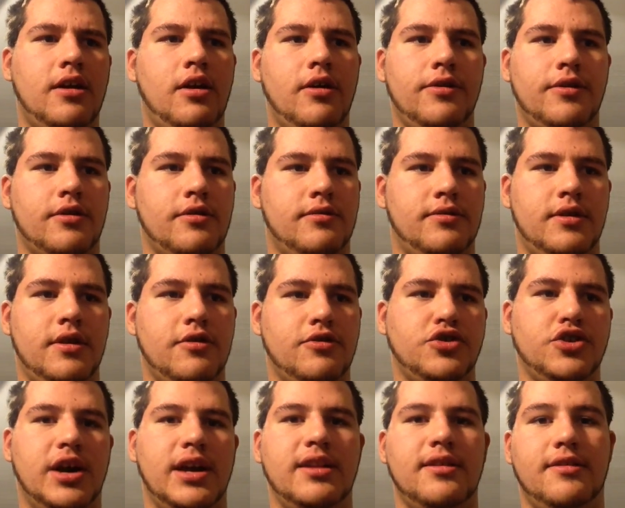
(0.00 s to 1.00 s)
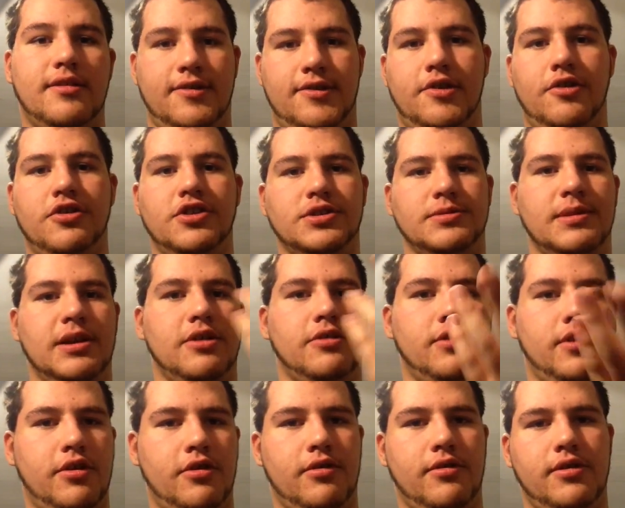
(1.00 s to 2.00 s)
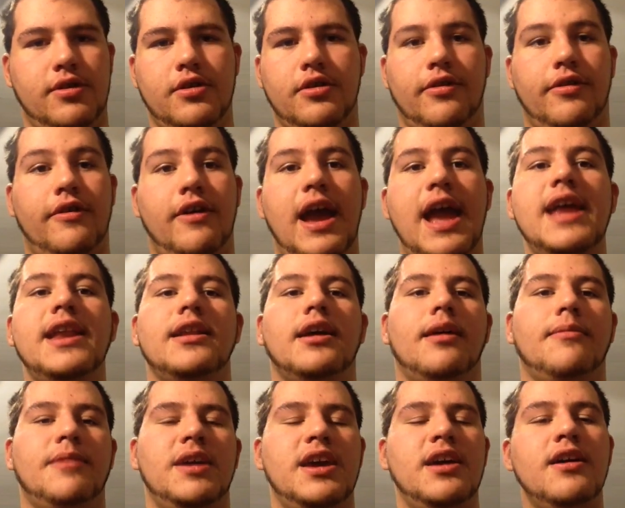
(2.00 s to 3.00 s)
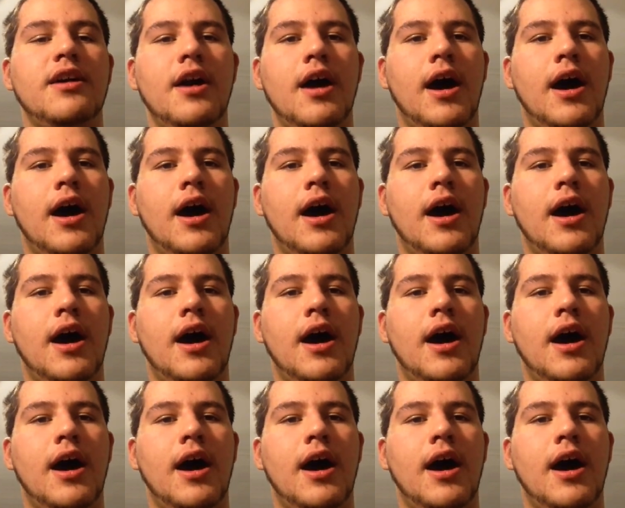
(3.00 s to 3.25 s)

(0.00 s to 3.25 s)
oh, they're they're trying to discourage me or they're, you know, they're hating on me.